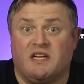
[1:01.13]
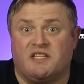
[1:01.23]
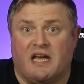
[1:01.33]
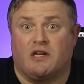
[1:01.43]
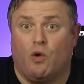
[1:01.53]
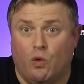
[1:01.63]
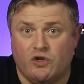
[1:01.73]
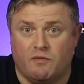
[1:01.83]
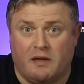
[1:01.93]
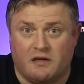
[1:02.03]
is that
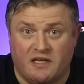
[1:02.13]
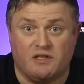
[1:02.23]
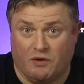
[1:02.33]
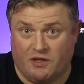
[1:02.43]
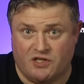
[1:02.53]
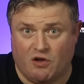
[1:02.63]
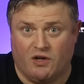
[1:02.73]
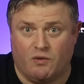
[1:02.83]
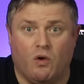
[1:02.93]
older buildings with solid